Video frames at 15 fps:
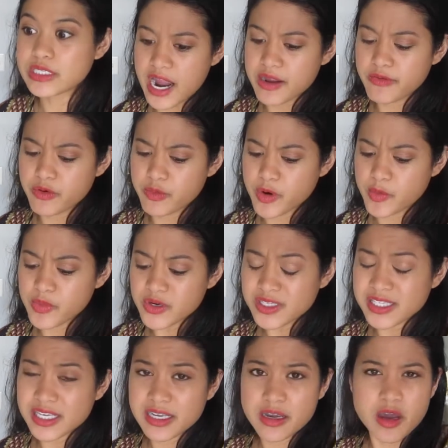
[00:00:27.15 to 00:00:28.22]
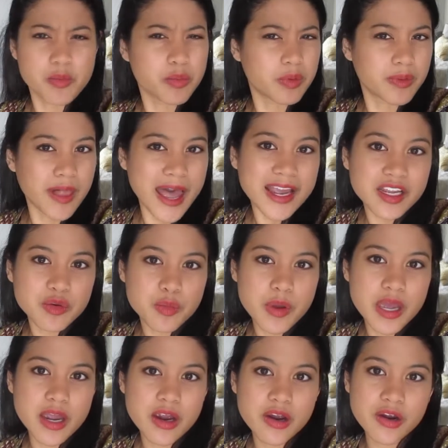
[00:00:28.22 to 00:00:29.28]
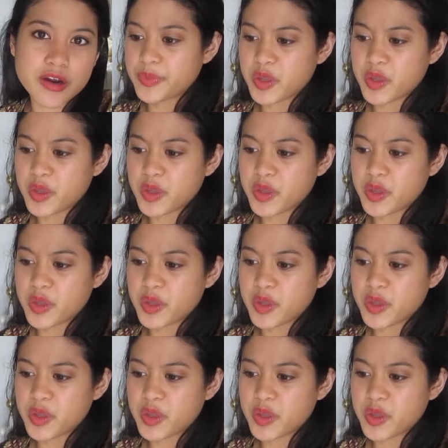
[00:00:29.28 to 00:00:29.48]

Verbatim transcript: I remember seeing a black bear.